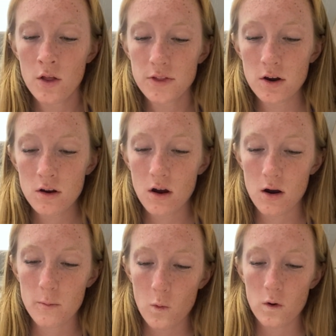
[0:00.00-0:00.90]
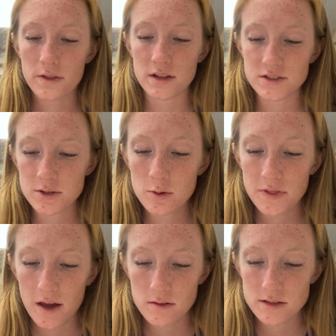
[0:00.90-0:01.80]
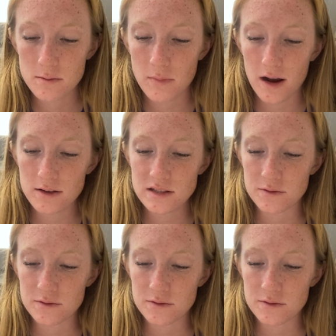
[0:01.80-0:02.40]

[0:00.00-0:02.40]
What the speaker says: There are more than 2,000 miles